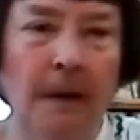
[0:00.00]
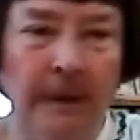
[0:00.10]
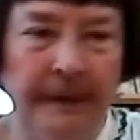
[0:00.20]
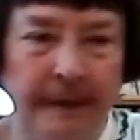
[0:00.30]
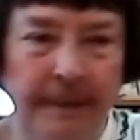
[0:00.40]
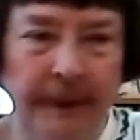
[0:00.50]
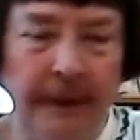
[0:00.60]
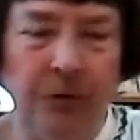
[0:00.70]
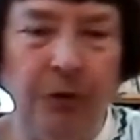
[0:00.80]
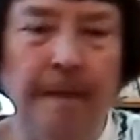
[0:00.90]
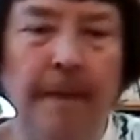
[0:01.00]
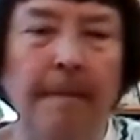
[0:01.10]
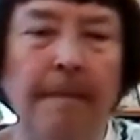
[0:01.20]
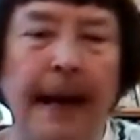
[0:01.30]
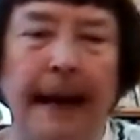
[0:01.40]
we simply trimmed
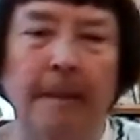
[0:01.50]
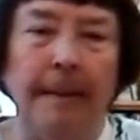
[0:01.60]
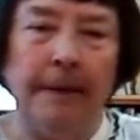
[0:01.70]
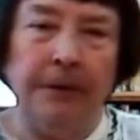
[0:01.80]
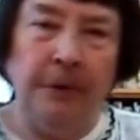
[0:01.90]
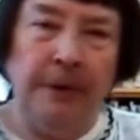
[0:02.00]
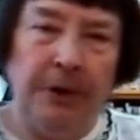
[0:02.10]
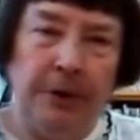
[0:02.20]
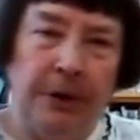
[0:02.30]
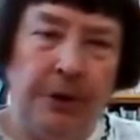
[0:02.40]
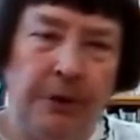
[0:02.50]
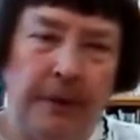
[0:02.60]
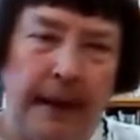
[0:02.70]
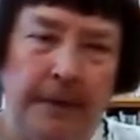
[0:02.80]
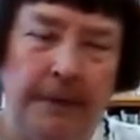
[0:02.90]
them back about 2 inches to the
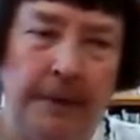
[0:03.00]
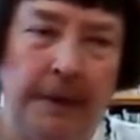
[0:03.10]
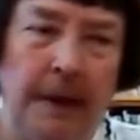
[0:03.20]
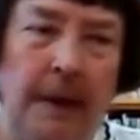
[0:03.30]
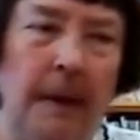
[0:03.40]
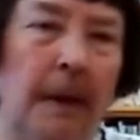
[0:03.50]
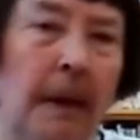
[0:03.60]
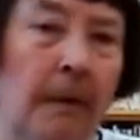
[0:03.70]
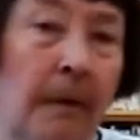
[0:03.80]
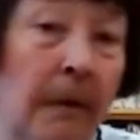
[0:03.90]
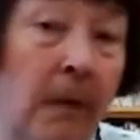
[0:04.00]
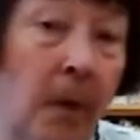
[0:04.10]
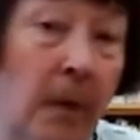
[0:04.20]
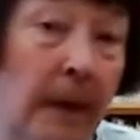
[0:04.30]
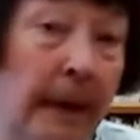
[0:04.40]
ground, getting rid of
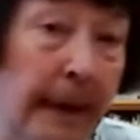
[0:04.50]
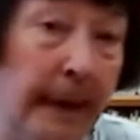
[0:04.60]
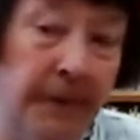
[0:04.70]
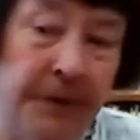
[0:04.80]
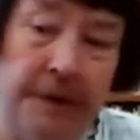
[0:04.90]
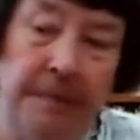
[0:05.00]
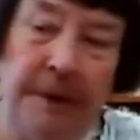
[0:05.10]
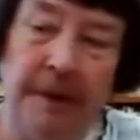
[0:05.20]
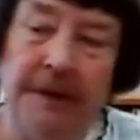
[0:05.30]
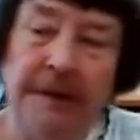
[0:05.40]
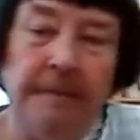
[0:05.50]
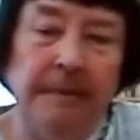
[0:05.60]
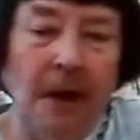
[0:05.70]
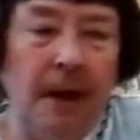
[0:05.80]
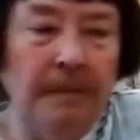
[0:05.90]
all the leaves, because
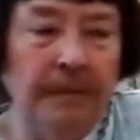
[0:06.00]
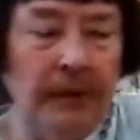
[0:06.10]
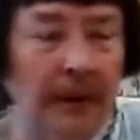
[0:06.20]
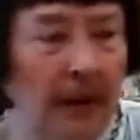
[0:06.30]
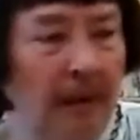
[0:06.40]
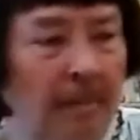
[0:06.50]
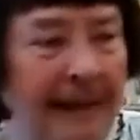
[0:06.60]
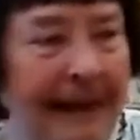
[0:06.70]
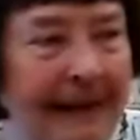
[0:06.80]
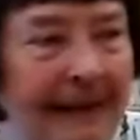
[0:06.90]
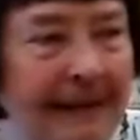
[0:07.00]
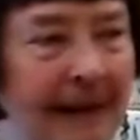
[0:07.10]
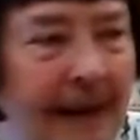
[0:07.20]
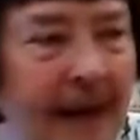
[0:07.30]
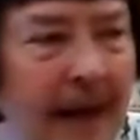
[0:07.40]
sometimes beans
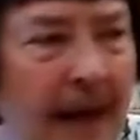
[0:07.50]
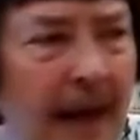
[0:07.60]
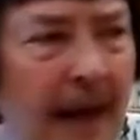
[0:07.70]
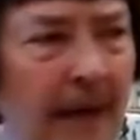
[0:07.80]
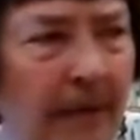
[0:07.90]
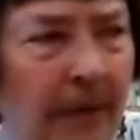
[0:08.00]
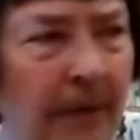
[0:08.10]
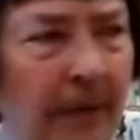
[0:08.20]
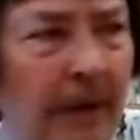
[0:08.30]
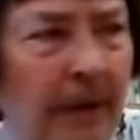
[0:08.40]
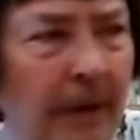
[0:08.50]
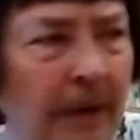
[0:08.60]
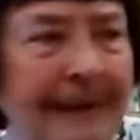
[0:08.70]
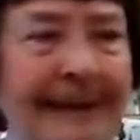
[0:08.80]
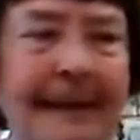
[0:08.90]
have
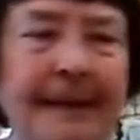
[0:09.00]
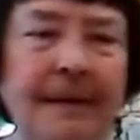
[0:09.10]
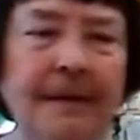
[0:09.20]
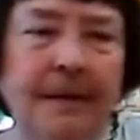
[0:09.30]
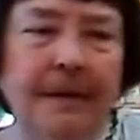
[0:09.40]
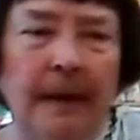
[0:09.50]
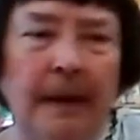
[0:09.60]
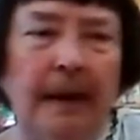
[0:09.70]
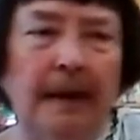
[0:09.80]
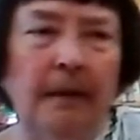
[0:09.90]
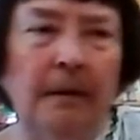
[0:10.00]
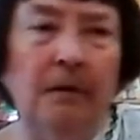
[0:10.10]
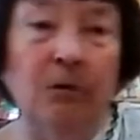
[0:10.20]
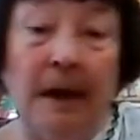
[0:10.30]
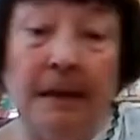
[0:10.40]
diseases like
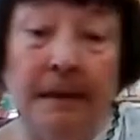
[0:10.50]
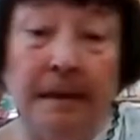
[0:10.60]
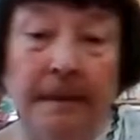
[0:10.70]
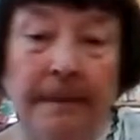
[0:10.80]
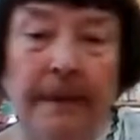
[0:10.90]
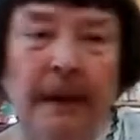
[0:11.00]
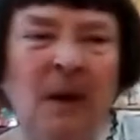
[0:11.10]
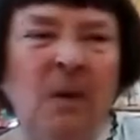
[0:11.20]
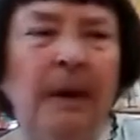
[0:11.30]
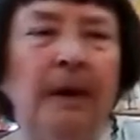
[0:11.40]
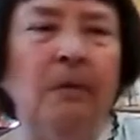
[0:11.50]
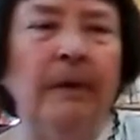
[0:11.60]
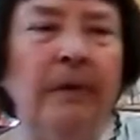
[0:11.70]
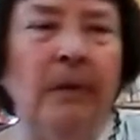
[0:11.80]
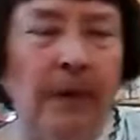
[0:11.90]
rust. You want to get
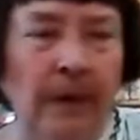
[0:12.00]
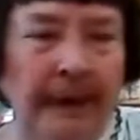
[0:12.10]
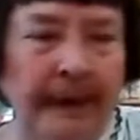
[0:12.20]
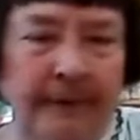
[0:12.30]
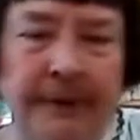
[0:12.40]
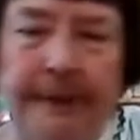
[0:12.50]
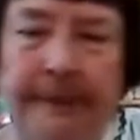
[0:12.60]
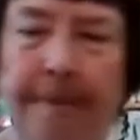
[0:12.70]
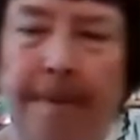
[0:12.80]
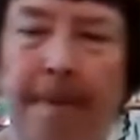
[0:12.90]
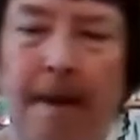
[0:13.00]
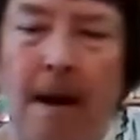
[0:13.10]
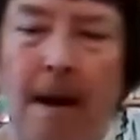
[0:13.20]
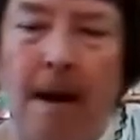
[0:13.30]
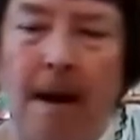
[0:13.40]
rid of all the leaves.
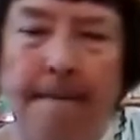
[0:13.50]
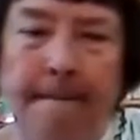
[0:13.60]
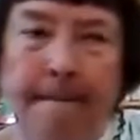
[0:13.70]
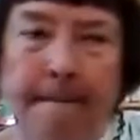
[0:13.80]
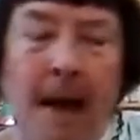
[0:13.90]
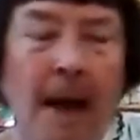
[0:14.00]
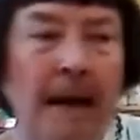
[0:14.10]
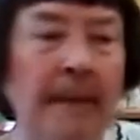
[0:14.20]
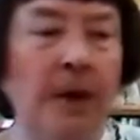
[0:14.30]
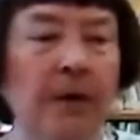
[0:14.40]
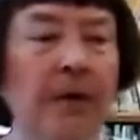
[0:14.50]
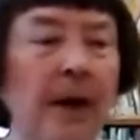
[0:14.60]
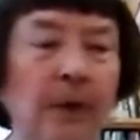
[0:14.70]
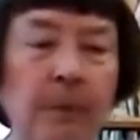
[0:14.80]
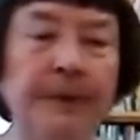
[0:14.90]
And then you've
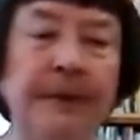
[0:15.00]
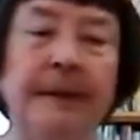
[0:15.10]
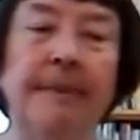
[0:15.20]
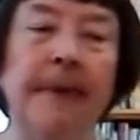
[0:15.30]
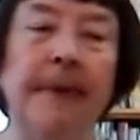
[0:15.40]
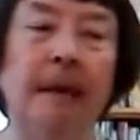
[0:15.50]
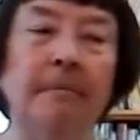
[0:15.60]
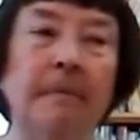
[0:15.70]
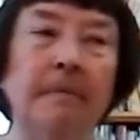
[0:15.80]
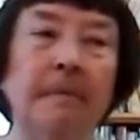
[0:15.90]
got the root system there,